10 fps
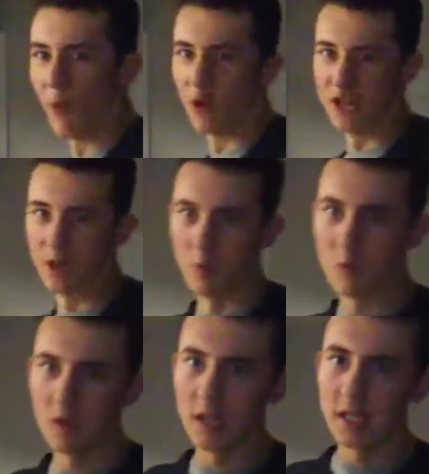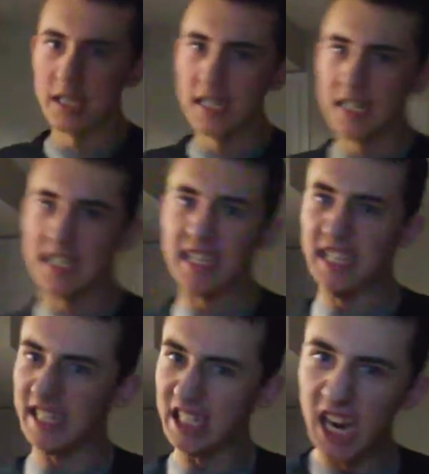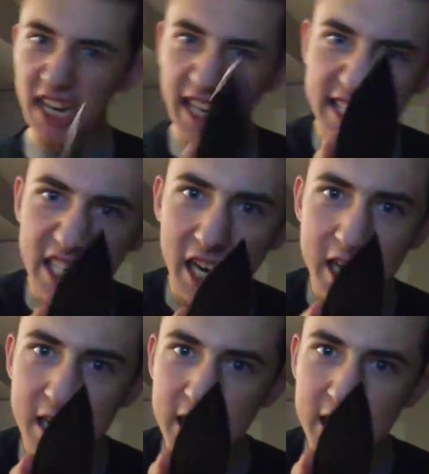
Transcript: for you? Is that it?